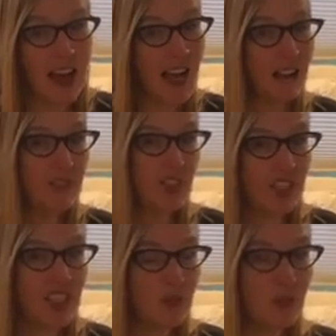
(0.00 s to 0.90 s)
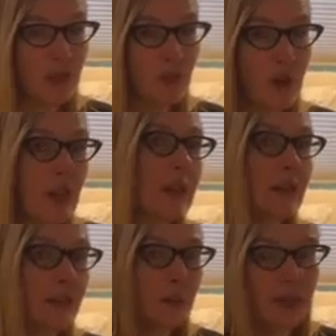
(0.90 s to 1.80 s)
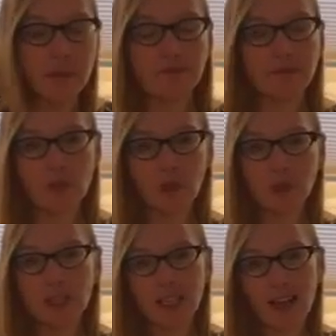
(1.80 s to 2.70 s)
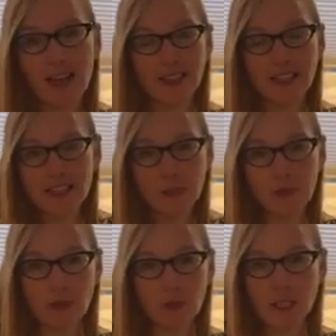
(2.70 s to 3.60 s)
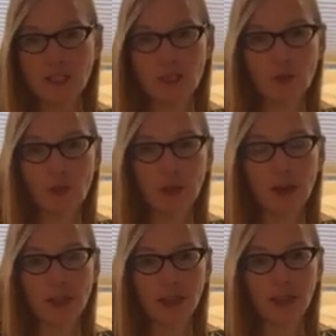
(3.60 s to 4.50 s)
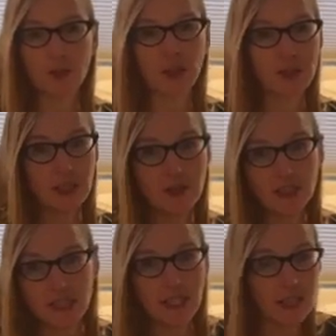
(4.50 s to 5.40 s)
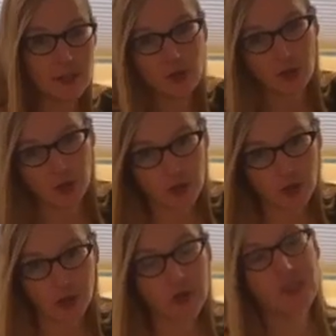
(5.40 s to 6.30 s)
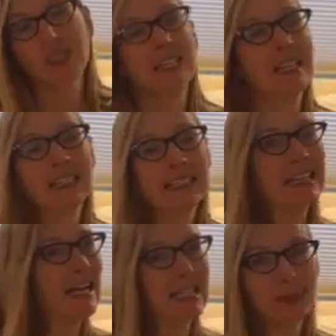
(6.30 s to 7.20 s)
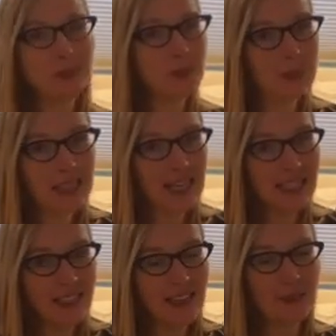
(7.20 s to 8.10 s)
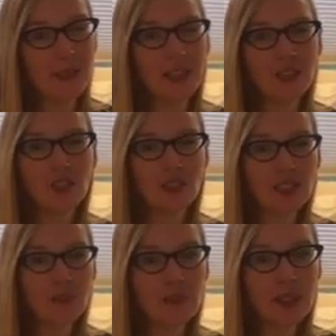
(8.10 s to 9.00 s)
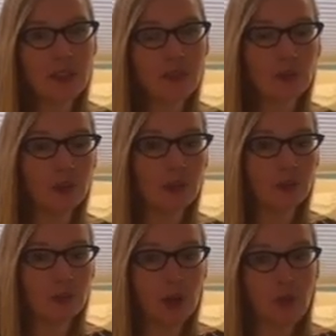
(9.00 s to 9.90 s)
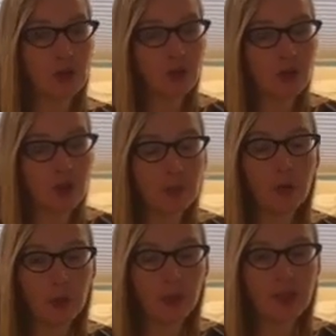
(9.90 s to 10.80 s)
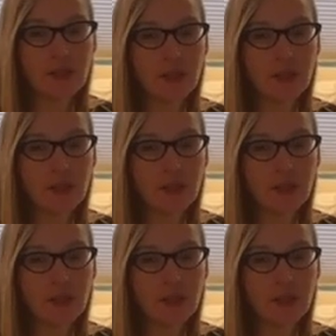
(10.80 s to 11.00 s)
I have to change what I'm wearing a little bit. Normally, at this time of year, because it's warm, I like to wear sleeveless things and short skirts. Not going to be doing that because you need to be a little more culturally appropriate.